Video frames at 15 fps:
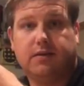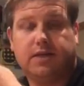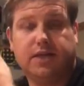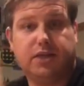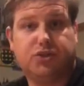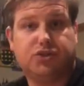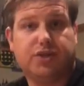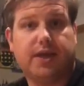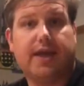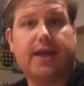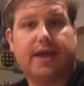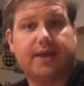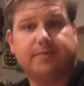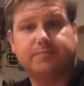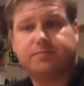each
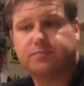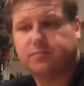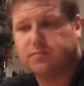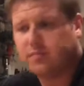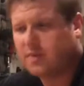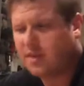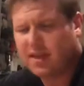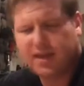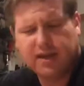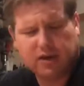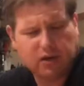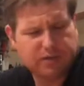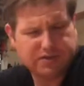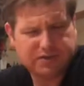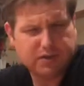day and
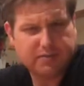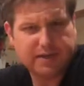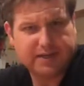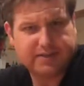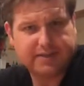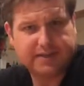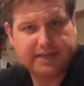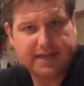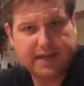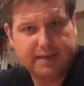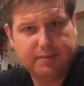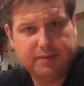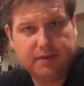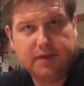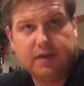always go back to the
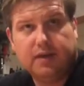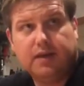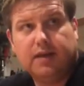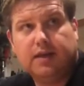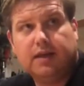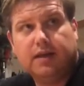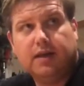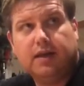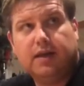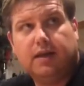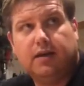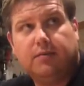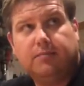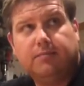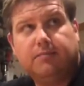cabin
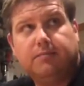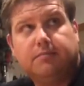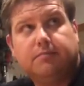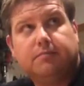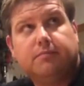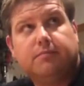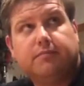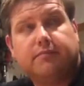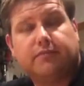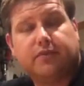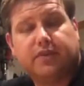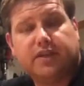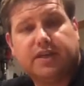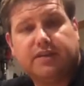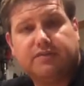
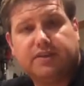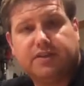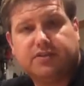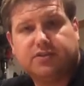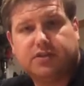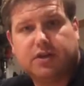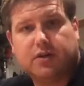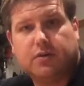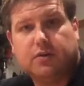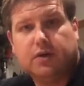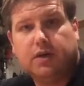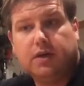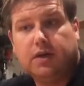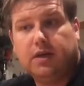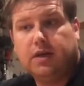for the evening. So
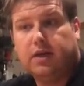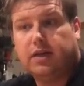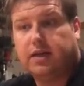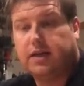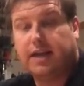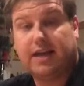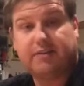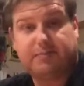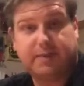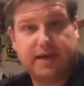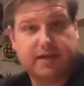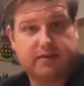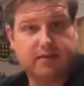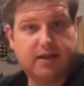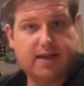going to have to
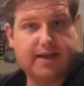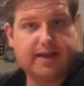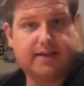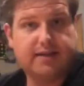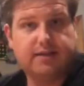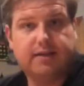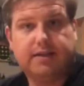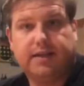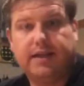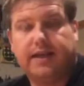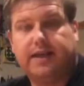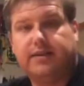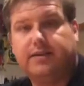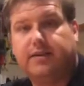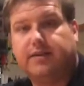pack light
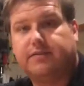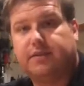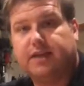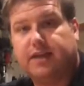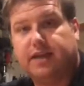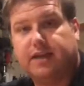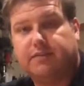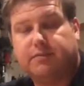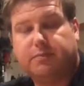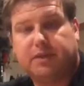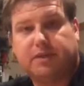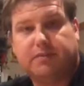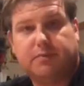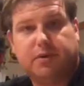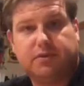and definitely going to have to
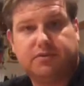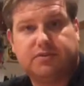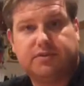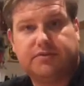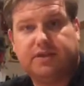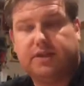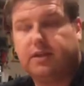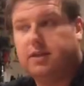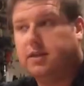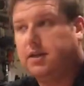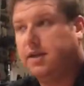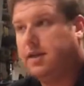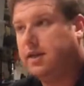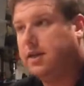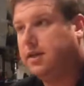make the most of it
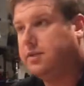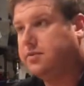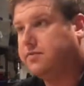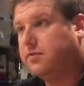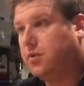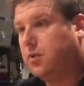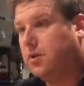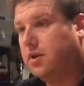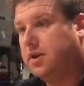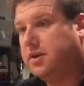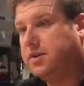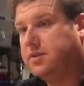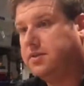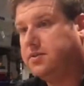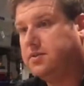as far
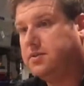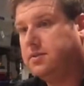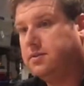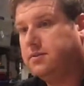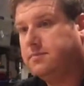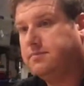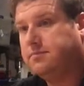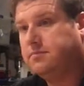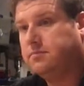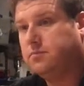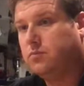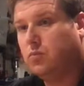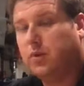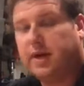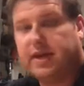as
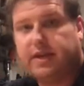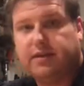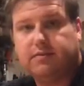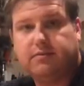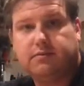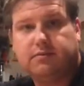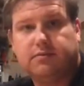weight,